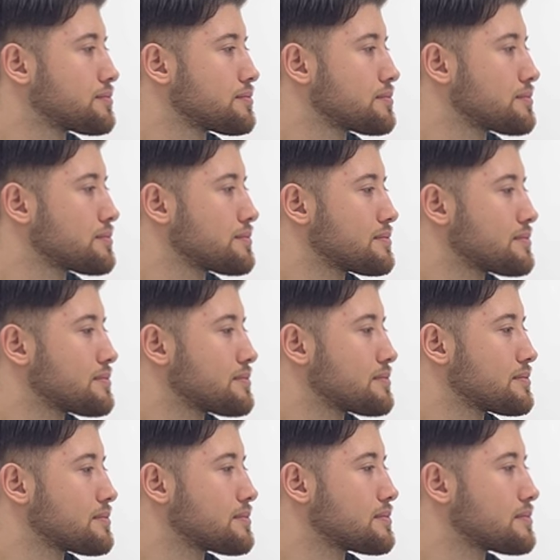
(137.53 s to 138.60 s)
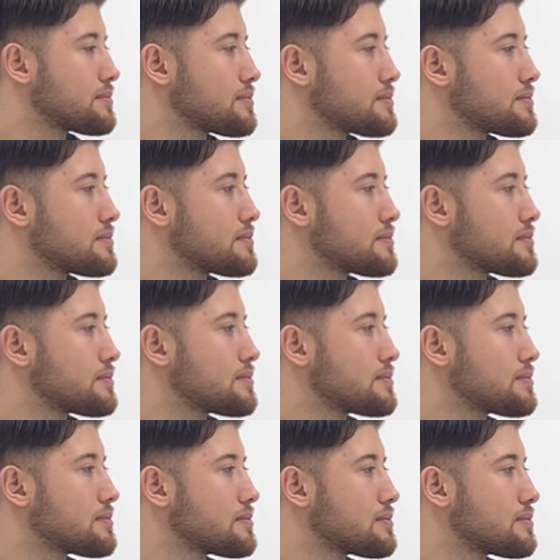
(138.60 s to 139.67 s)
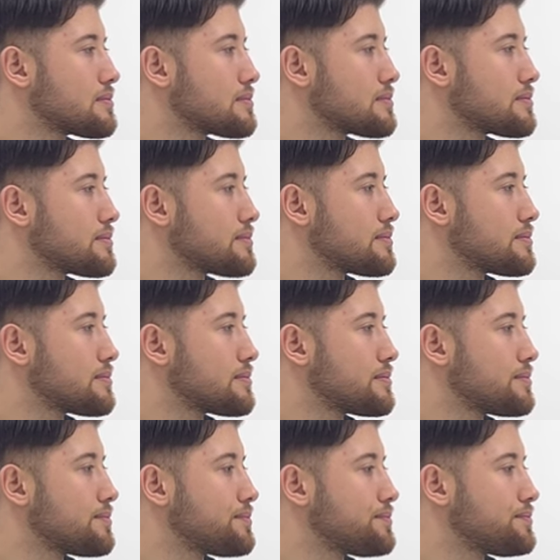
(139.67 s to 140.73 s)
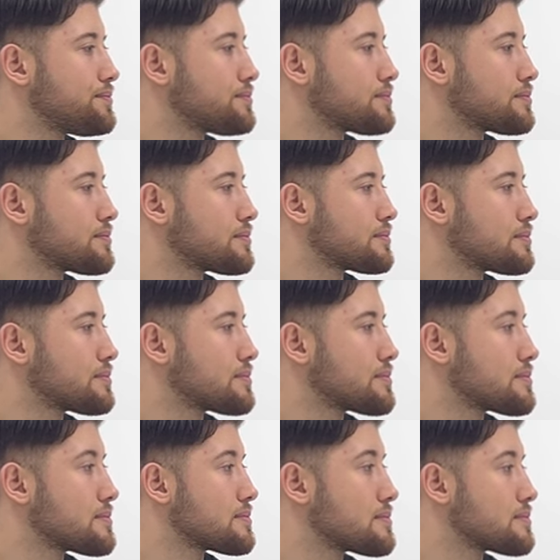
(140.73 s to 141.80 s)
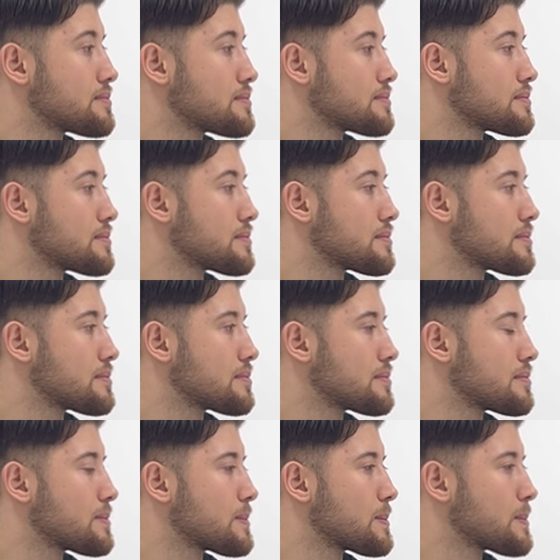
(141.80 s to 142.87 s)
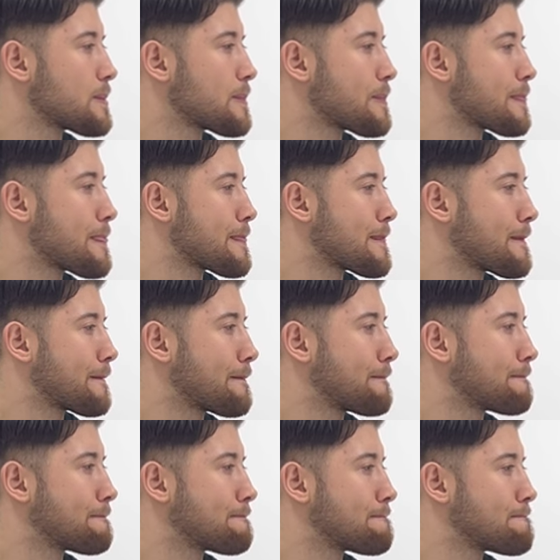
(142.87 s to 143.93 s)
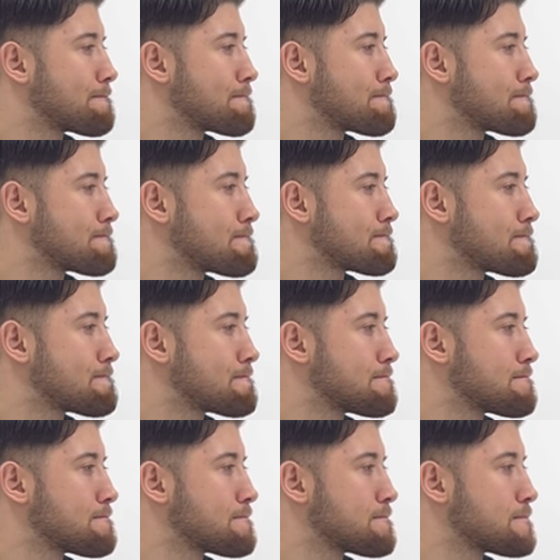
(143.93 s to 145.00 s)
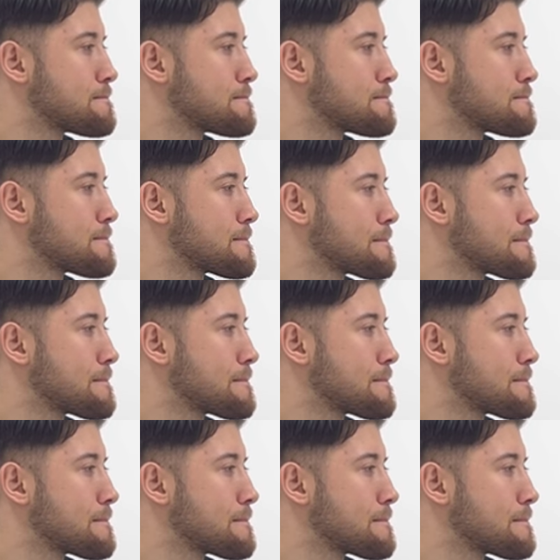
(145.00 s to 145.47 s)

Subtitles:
The person shown says nothing.